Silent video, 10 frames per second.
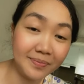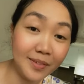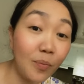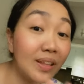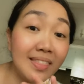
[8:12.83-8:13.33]

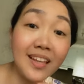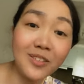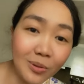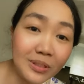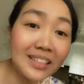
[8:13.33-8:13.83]
What they
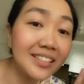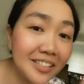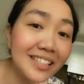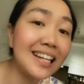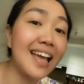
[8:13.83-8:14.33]
don't
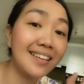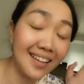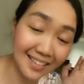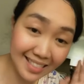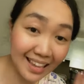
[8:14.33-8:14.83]
understand,
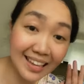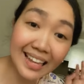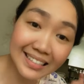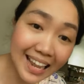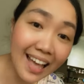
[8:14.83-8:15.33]
they
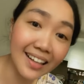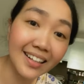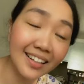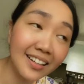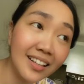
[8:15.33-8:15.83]
attack.
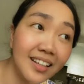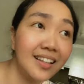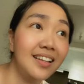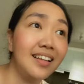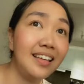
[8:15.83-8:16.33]

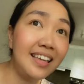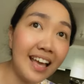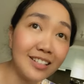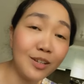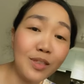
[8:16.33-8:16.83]

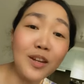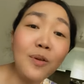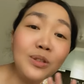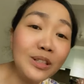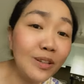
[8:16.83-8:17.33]
Yeah, so they
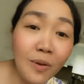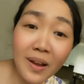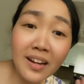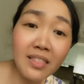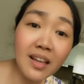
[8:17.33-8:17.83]
don't know
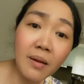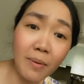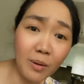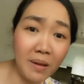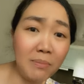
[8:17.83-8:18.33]
anything
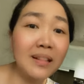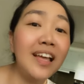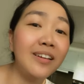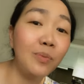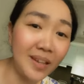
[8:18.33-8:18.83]
about
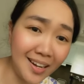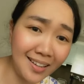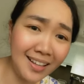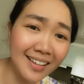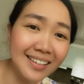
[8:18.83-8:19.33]
baby-led
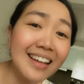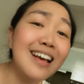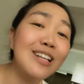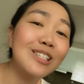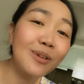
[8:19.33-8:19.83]
weaning.
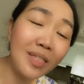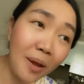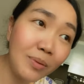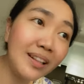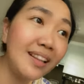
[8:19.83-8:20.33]
So they
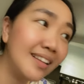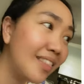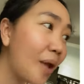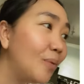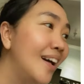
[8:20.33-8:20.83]
will,
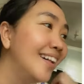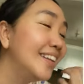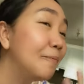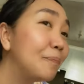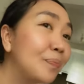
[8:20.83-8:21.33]

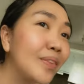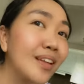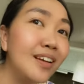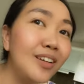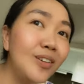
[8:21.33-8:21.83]

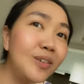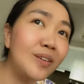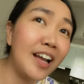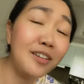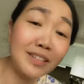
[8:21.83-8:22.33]
you know,
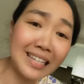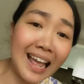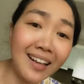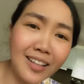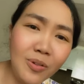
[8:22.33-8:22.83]
kind of
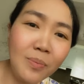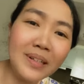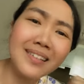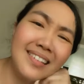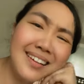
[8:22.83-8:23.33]
attack you, but
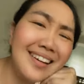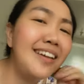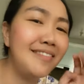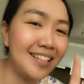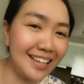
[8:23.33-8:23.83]

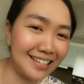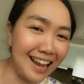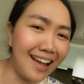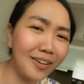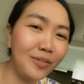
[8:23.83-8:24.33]
not really attack.